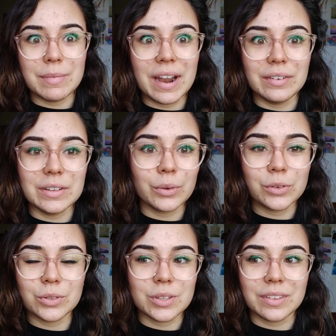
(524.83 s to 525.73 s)
Mary's,
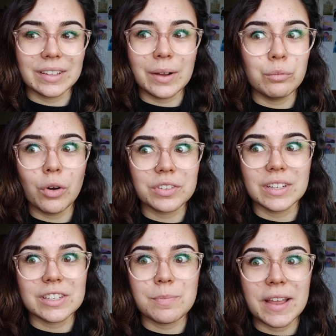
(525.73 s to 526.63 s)
which was something I
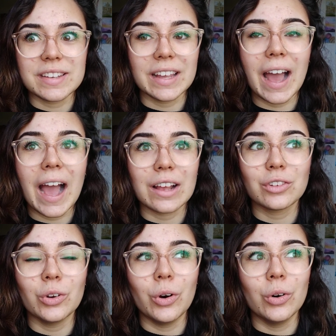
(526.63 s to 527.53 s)
wasn't expecting
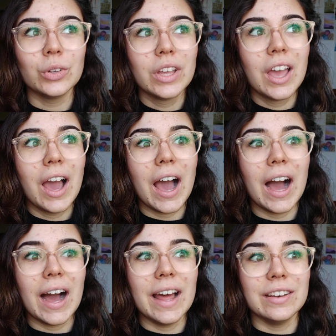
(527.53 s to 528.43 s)
at all.
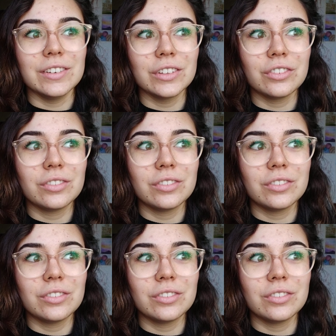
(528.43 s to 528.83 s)
And